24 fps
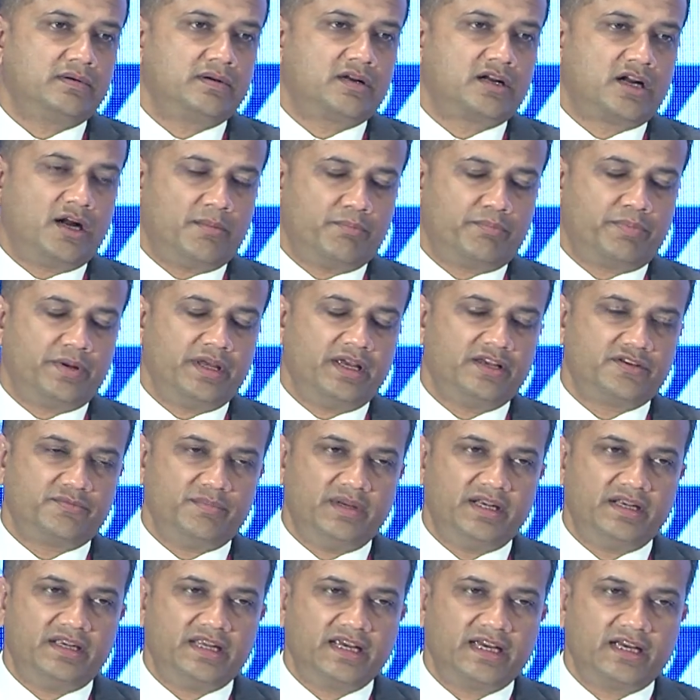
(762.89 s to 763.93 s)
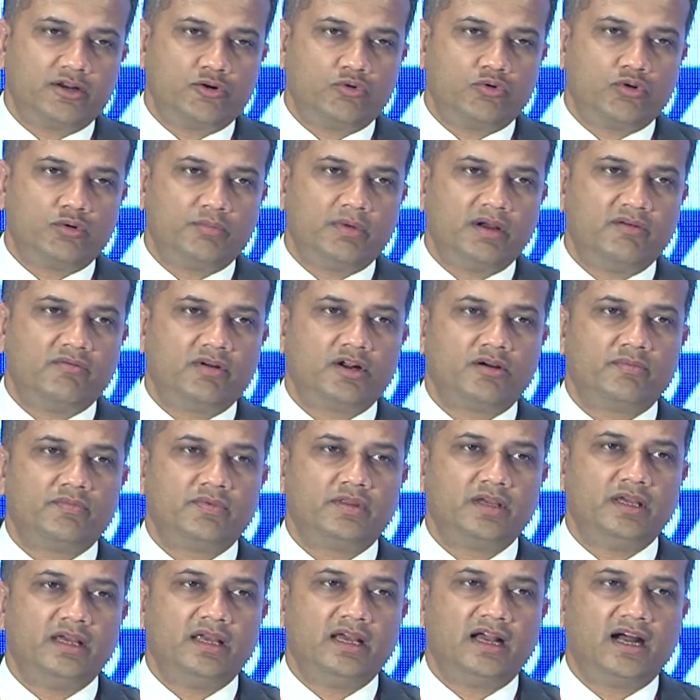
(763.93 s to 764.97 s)
Company has been taken over by one of
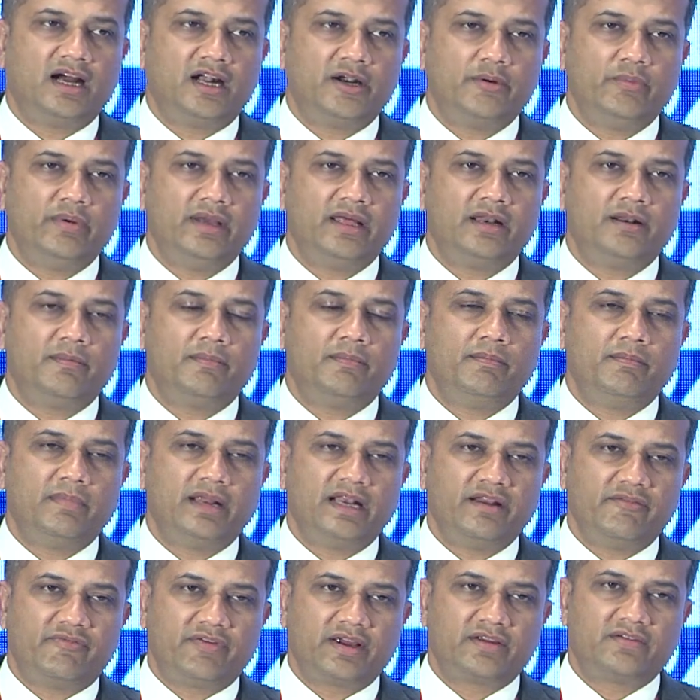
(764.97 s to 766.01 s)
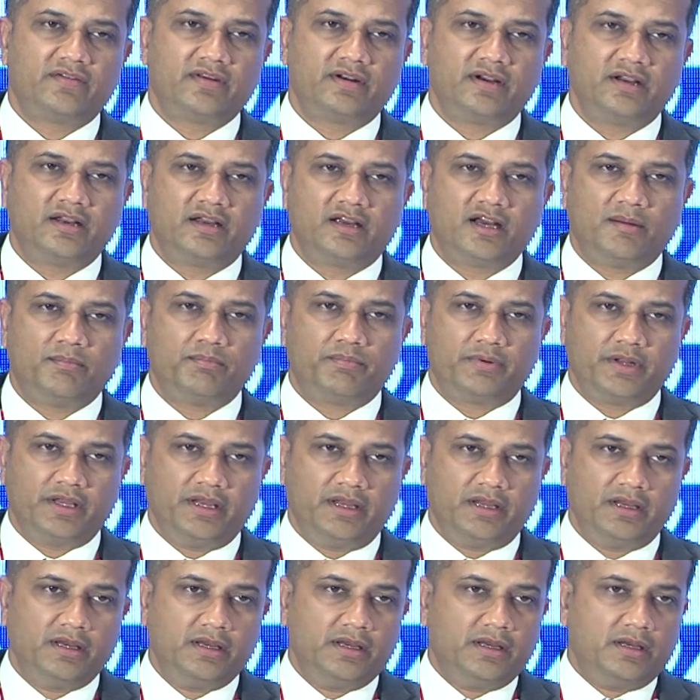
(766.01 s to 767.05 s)
the hardware manufacturing
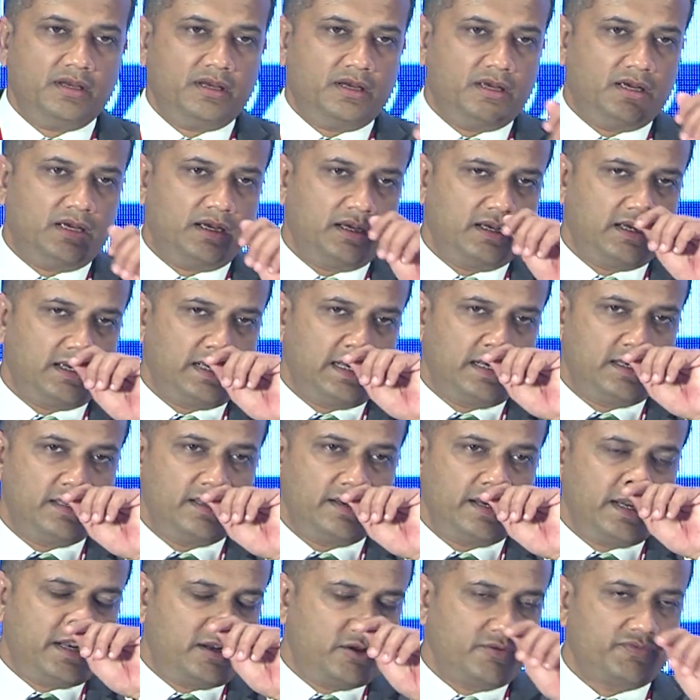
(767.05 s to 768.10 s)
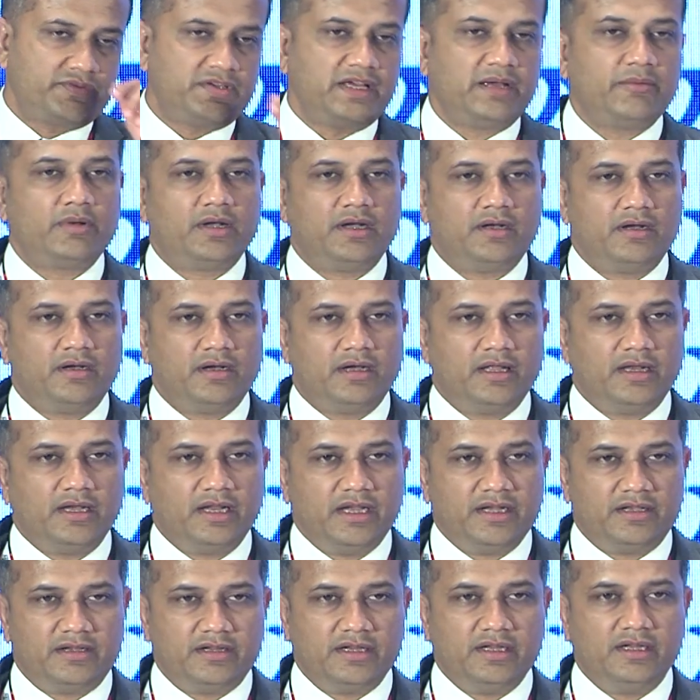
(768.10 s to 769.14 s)
company at the rate of
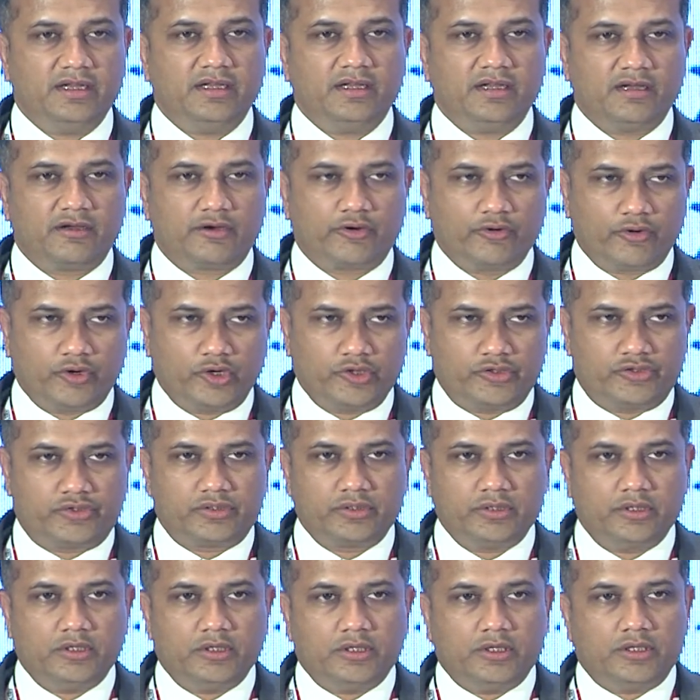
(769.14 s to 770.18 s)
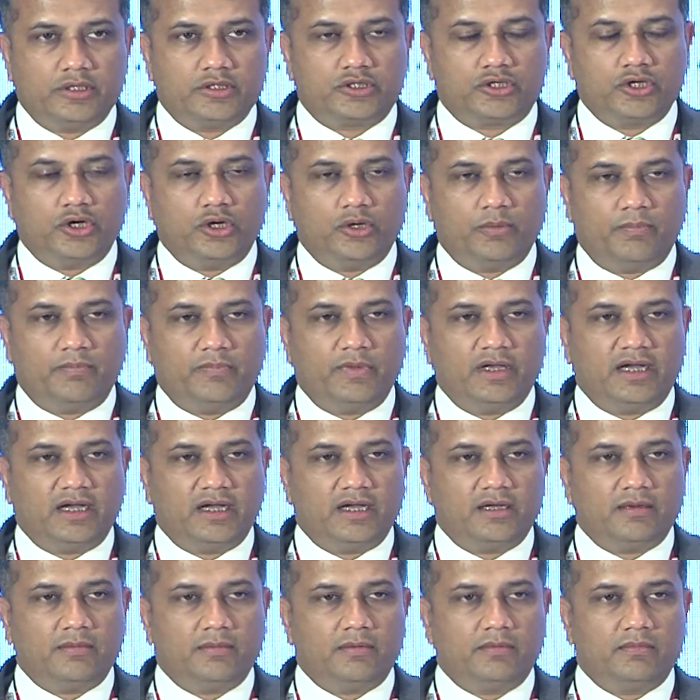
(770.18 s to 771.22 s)
780 crores. So
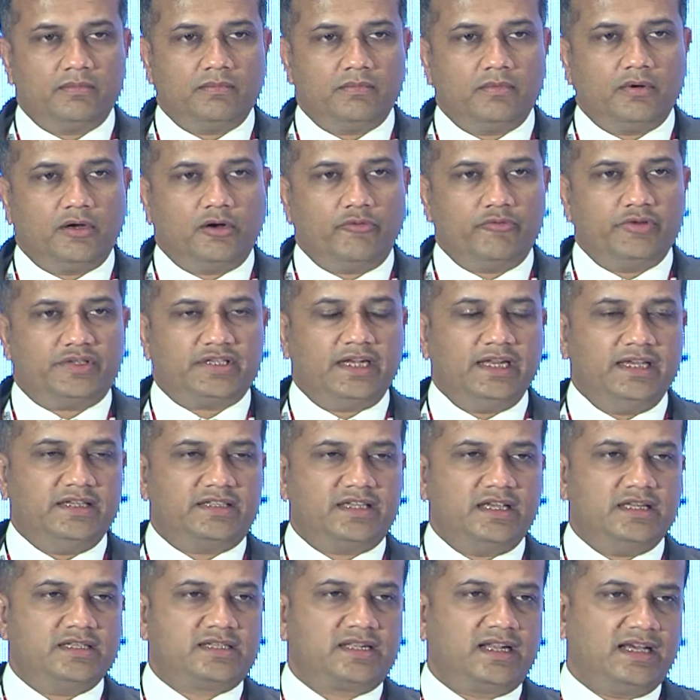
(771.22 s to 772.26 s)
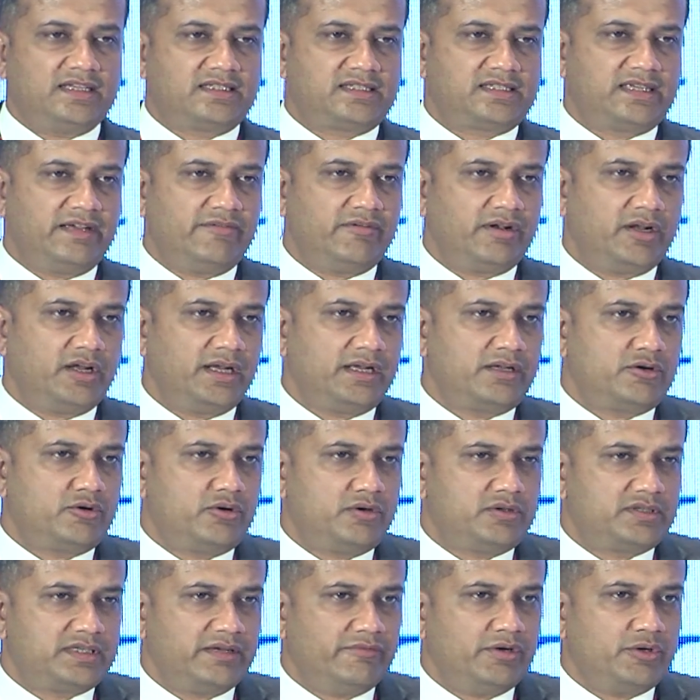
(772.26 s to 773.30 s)
obviously, since last 7
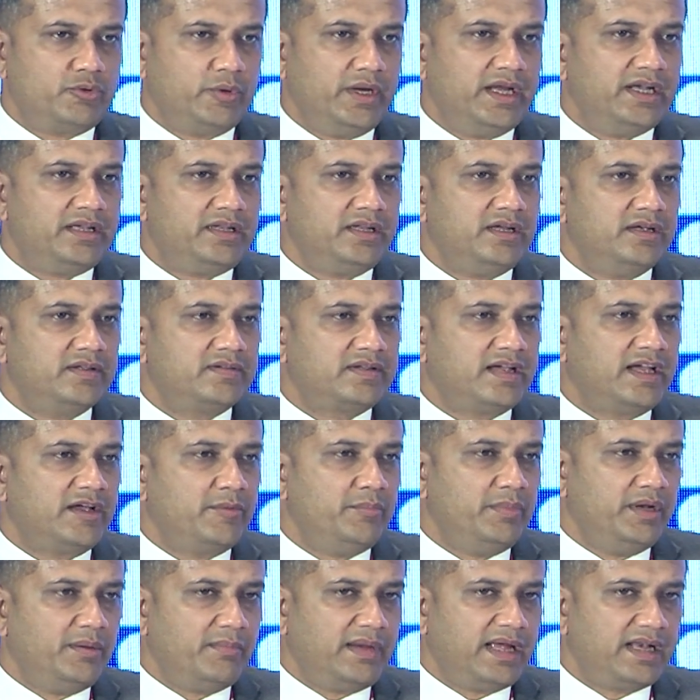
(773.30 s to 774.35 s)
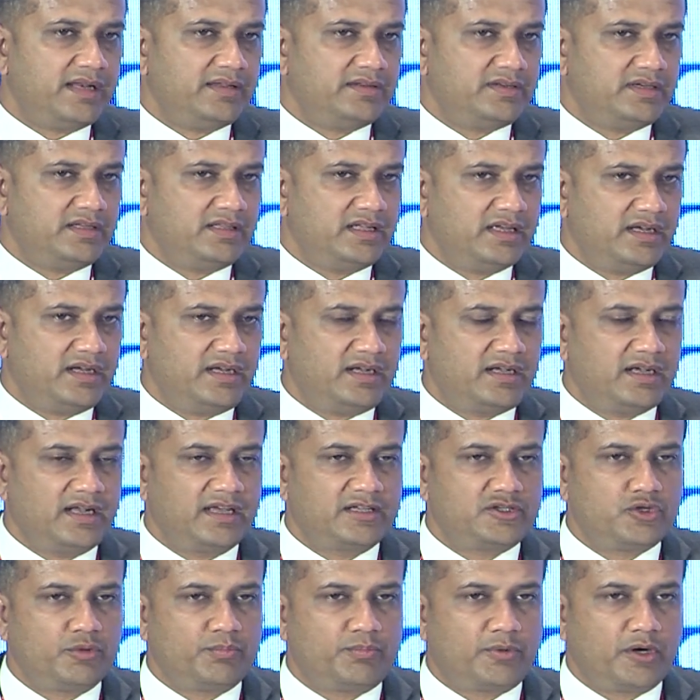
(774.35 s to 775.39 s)
to 8 years, I have been managing their
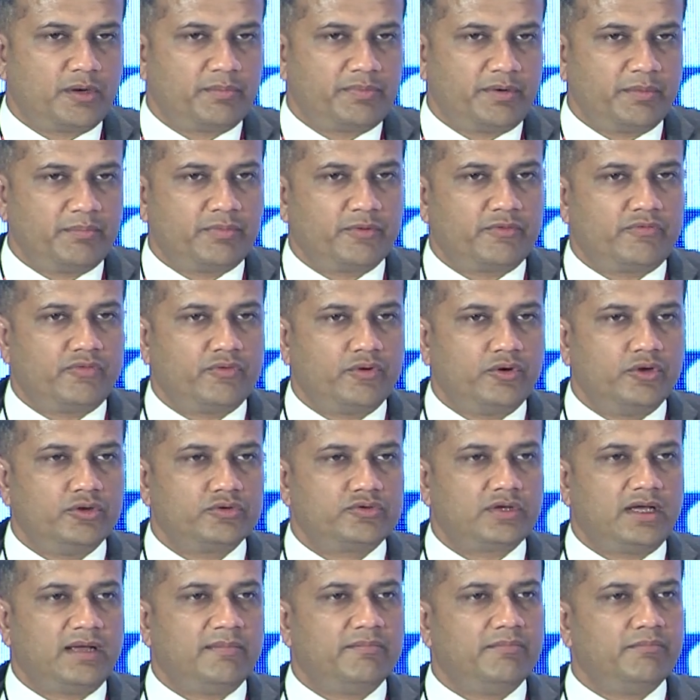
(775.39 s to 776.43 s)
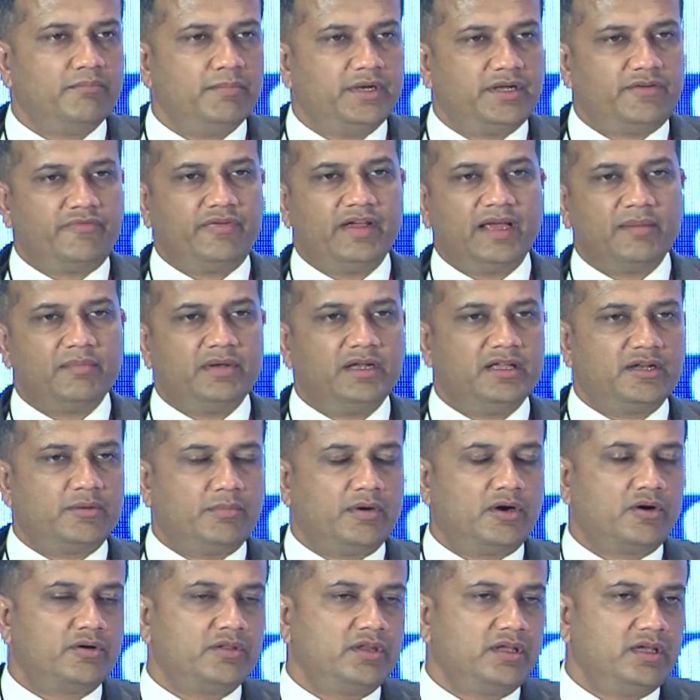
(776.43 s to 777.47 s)
intellectual property portfolio, so I'm a bit familiar
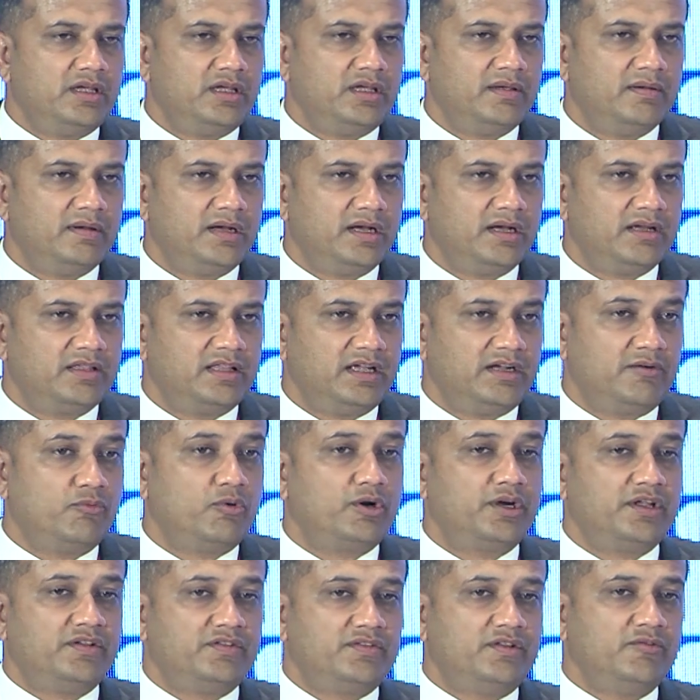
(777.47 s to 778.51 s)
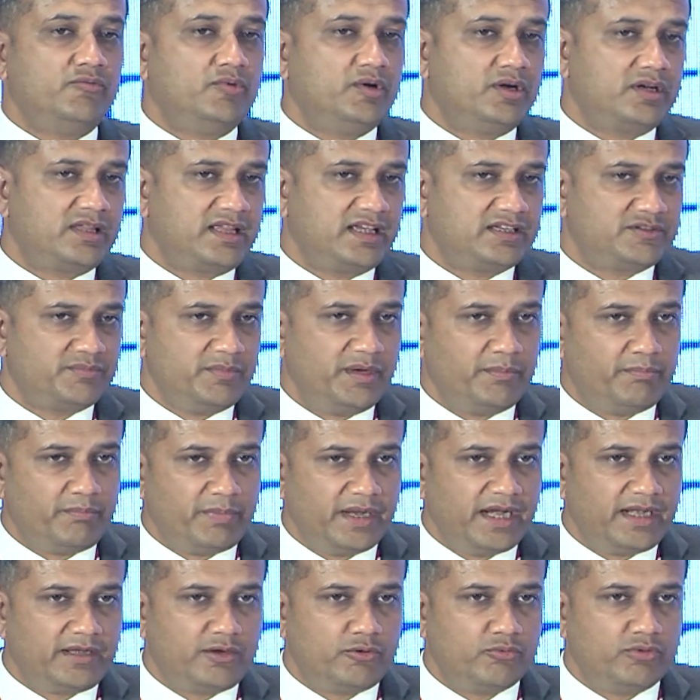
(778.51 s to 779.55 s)
about that what is the worth has been
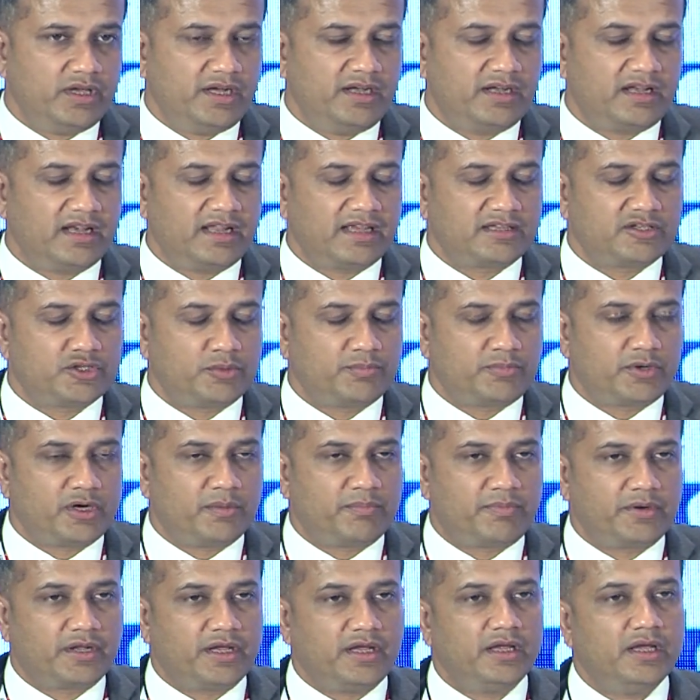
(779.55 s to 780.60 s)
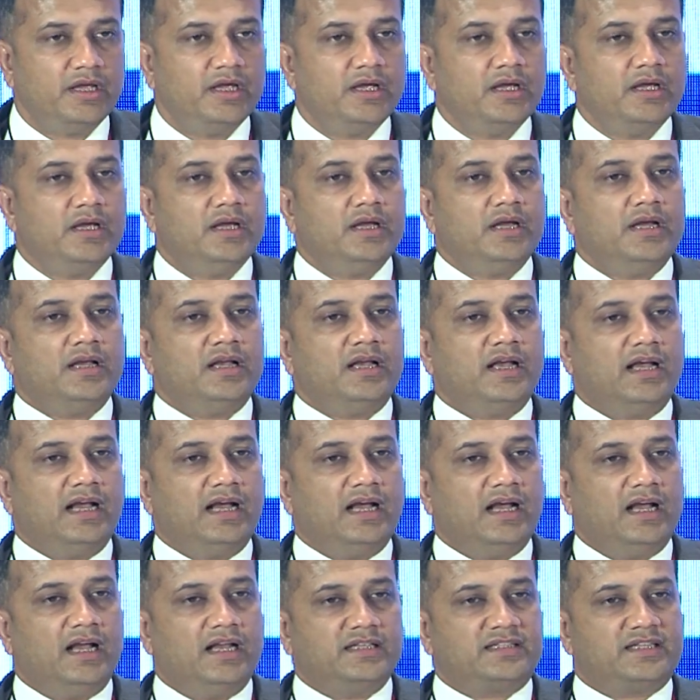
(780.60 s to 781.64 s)
paid to the intellectual property.
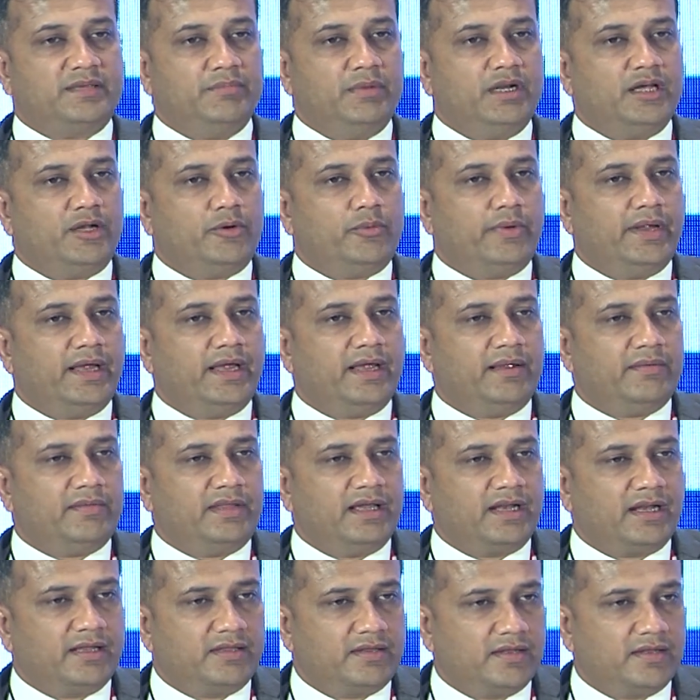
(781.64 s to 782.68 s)
Similar way, there is